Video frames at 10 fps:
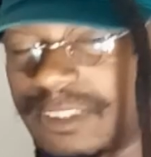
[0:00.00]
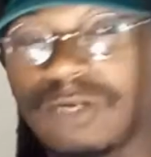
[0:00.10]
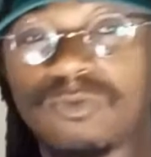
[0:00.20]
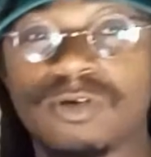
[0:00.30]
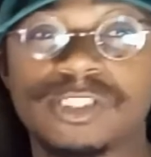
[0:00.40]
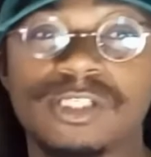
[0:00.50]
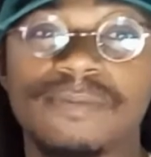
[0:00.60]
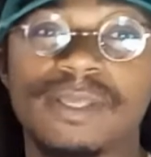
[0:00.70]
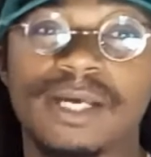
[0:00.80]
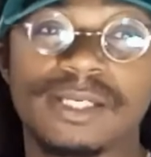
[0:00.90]
Don't want you,
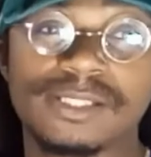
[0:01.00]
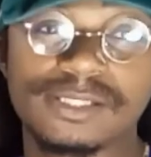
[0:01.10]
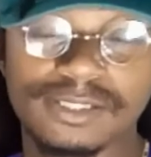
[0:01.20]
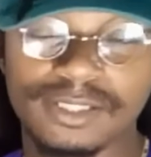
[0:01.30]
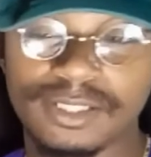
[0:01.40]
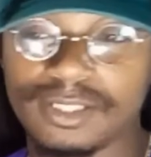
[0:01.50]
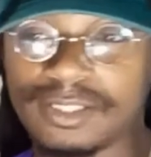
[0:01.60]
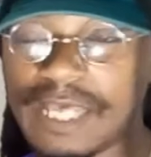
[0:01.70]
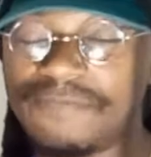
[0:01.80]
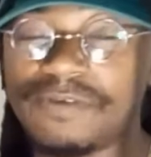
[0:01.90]
to be honest.
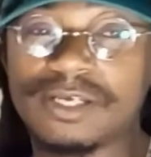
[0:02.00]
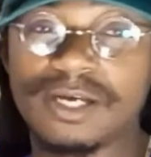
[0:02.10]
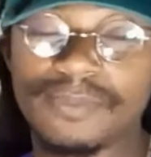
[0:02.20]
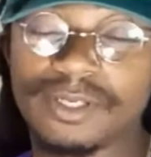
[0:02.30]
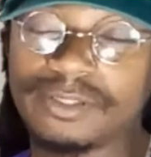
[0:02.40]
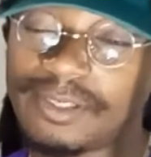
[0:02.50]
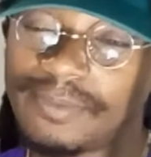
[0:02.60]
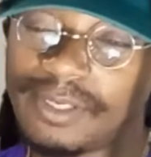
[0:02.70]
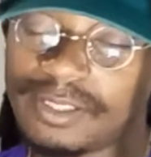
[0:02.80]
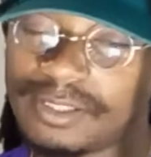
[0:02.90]
If you come, though,
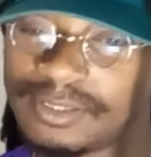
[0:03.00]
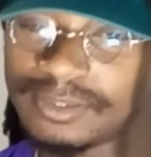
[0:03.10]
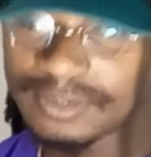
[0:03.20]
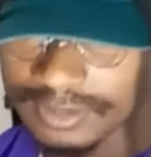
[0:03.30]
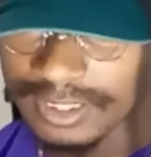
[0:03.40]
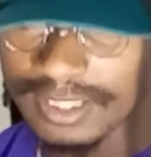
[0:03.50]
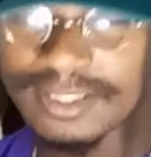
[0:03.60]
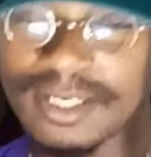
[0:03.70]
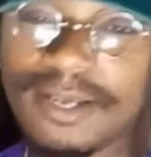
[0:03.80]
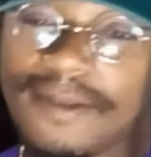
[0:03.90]
I mean,
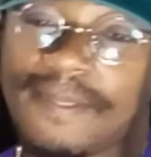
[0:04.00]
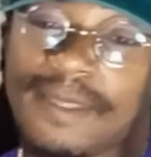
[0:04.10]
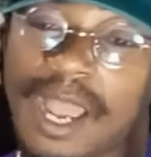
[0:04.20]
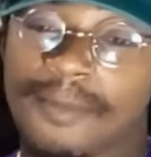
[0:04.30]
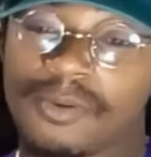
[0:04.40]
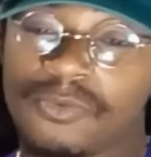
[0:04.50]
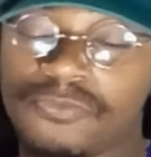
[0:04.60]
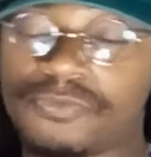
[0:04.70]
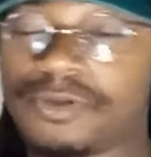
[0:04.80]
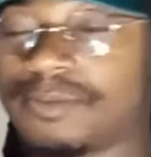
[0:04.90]
I'm a
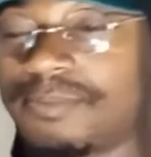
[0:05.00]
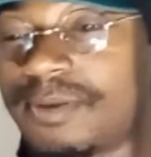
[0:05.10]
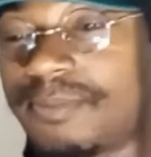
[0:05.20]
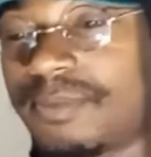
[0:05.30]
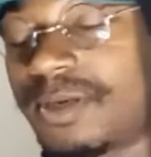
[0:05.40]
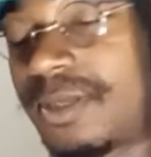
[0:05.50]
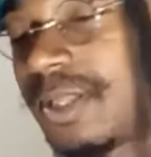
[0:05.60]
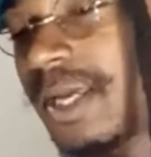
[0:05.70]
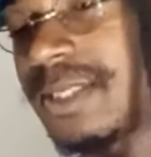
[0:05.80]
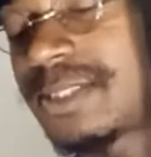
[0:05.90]
root for you. But, bro,
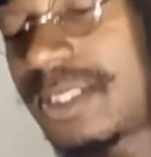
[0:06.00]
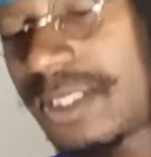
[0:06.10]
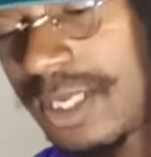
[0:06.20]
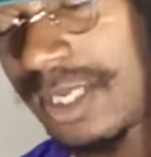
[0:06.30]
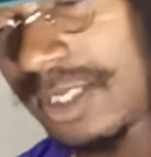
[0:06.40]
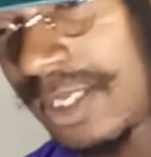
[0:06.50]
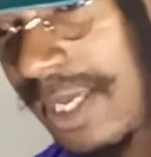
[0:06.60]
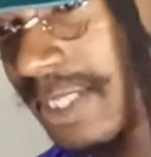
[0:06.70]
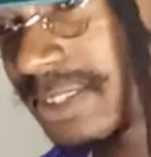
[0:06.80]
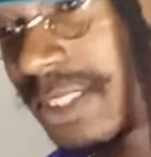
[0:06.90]
like I said, hey, you
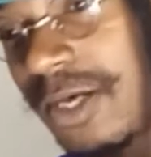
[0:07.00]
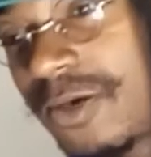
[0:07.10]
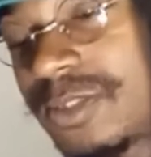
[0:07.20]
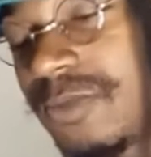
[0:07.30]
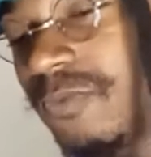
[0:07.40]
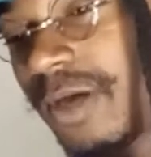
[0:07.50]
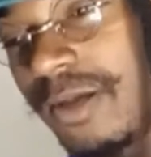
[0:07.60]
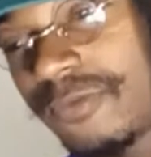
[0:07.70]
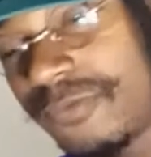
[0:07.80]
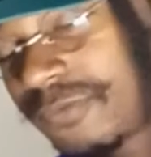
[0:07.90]
got Ciara as your
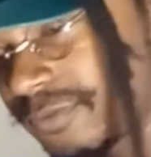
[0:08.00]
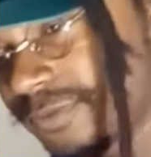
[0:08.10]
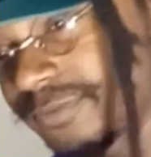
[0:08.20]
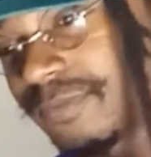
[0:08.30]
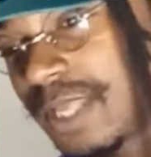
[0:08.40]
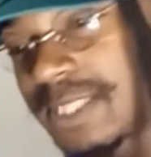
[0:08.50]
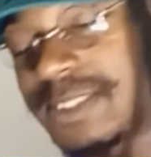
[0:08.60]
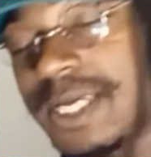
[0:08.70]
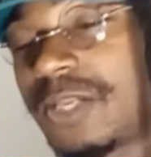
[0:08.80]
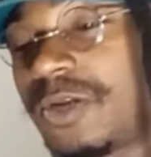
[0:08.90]
wife. You got
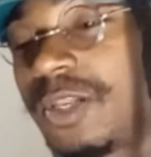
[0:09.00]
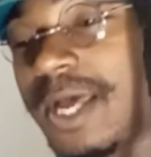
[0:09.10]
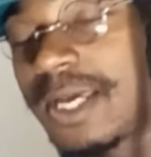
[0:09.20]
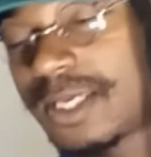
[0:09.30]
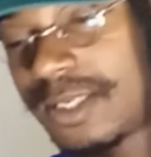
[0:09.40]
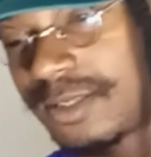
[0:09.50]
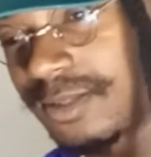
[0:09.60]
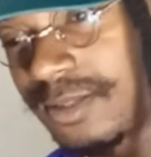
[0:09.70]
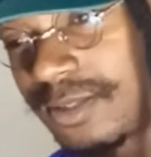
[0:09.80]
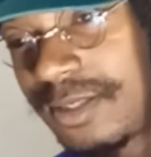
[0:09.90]
Taylor Lockett.